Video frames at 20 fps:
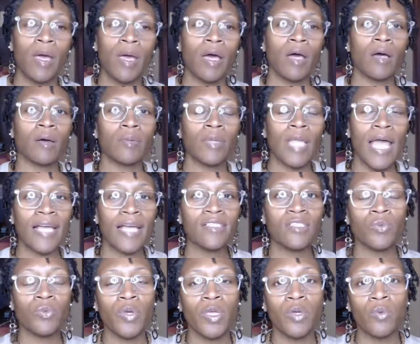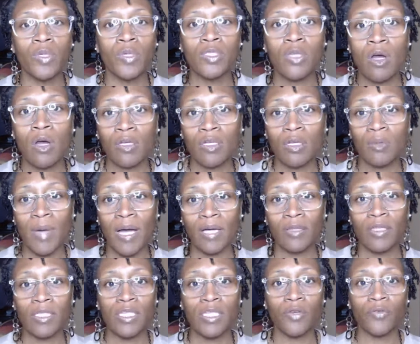Last week, we talked about
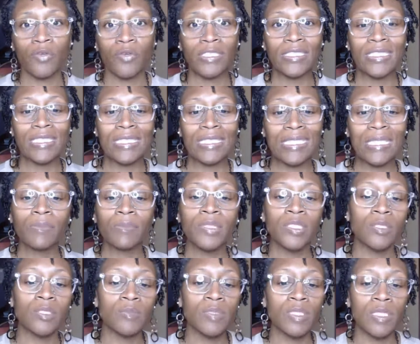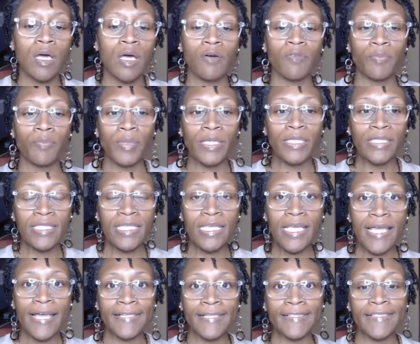the different symptoms of
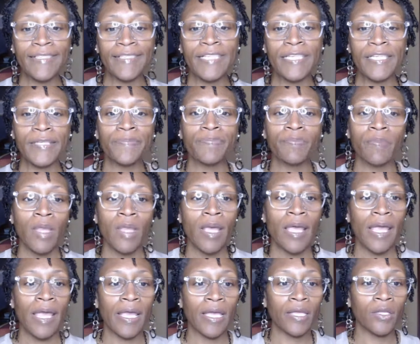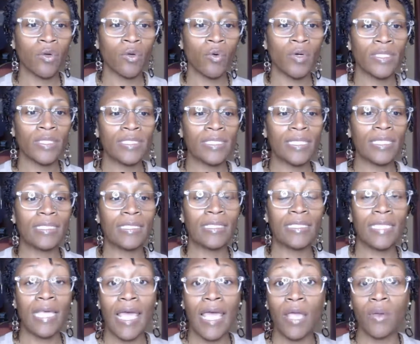PTSD. And on
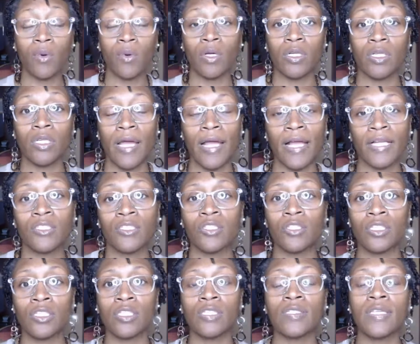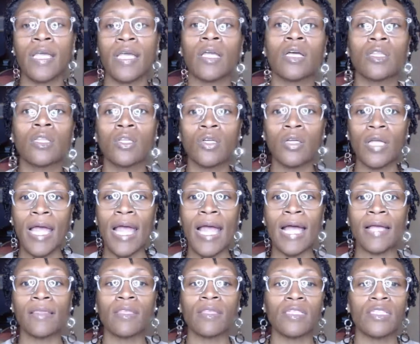today, we're going to actually take a look
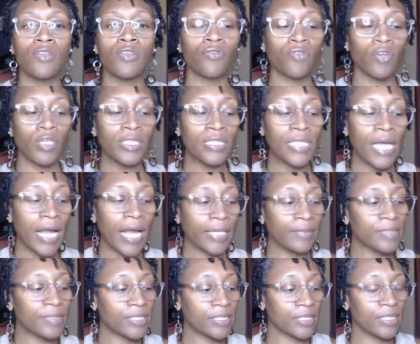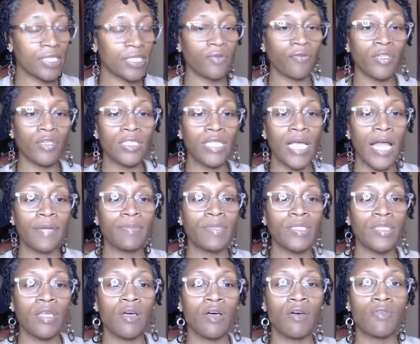at the different types
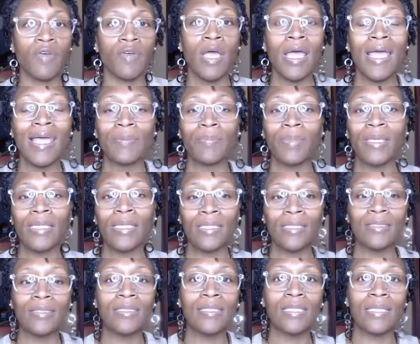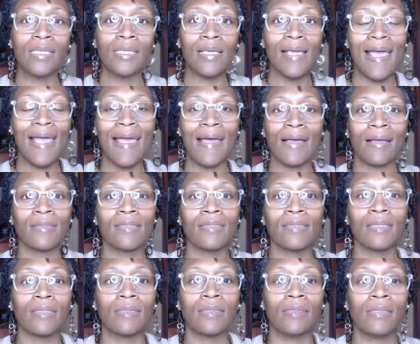of
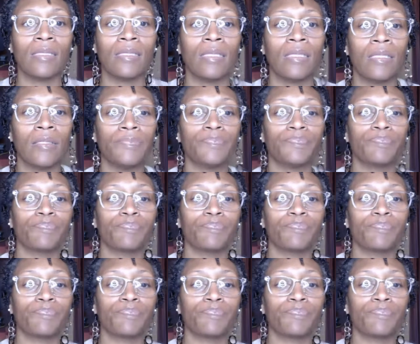PTSD.